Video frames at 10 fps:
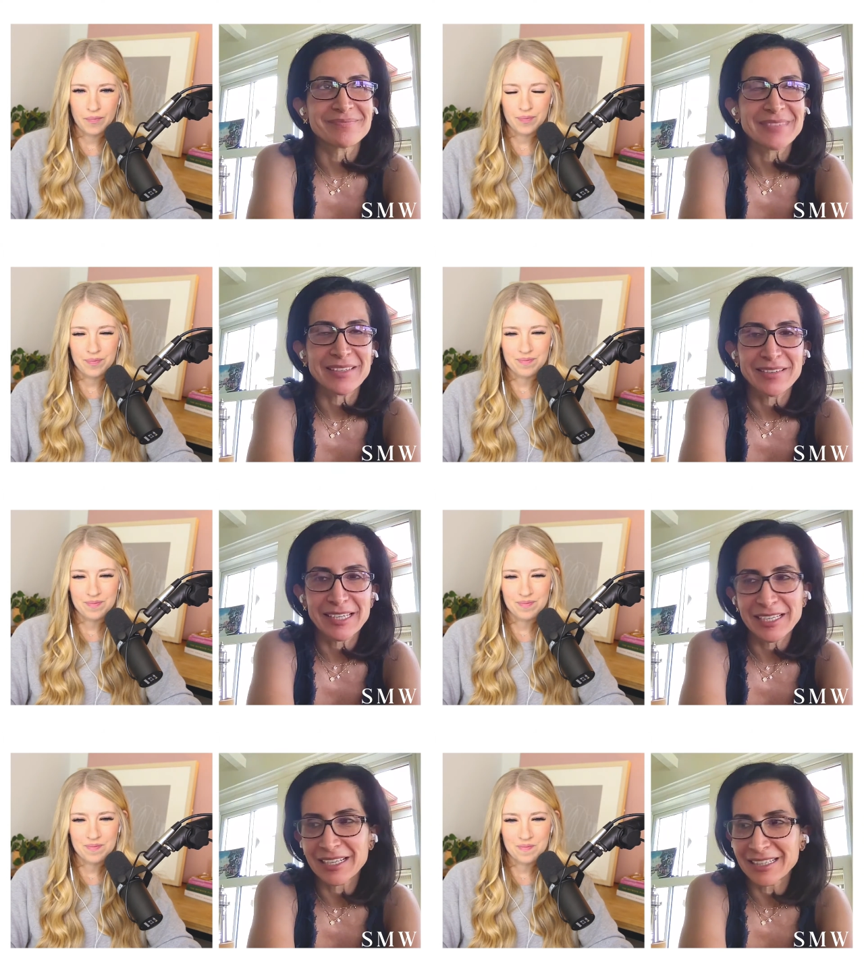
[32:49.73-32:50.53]
Speaker 1: That's
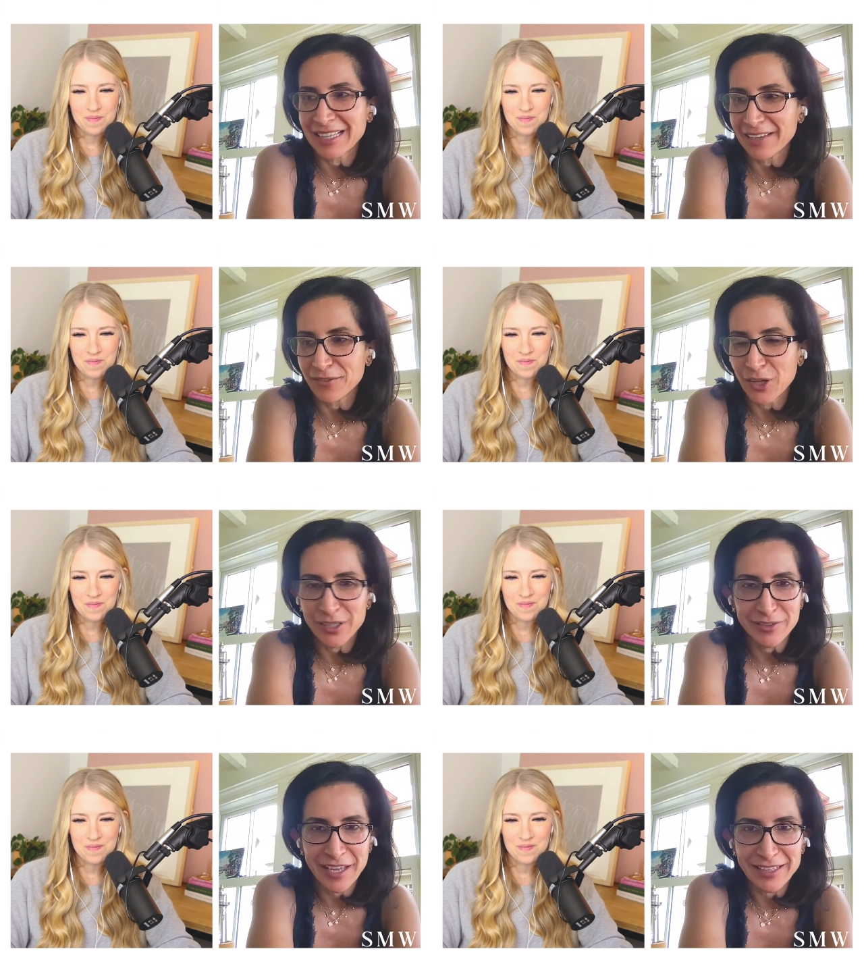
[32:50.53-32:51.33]
like a
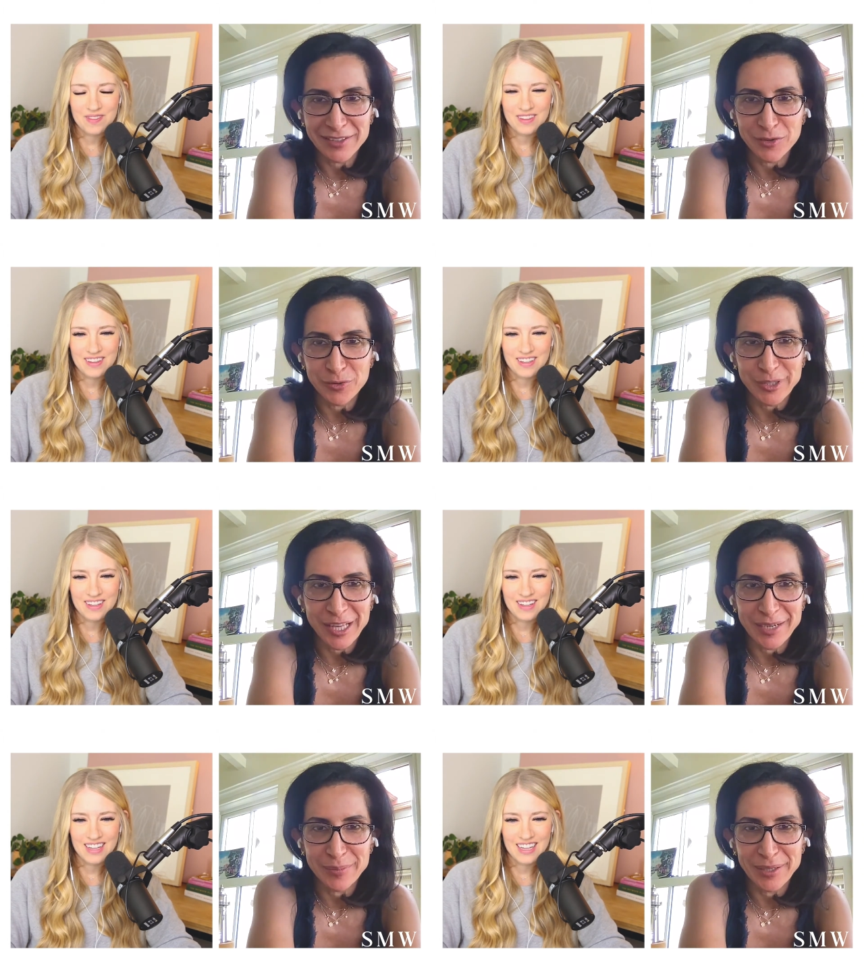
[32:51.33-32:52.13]
lifelong challenge for a
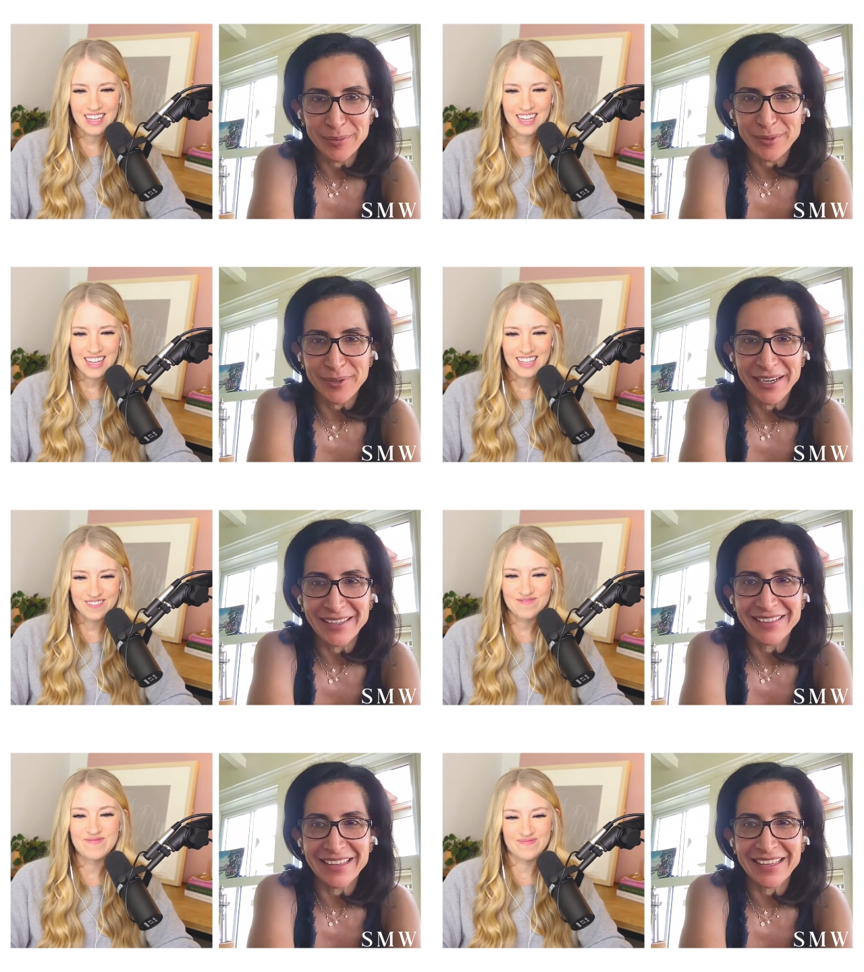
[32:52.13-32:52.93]
lot of people, right?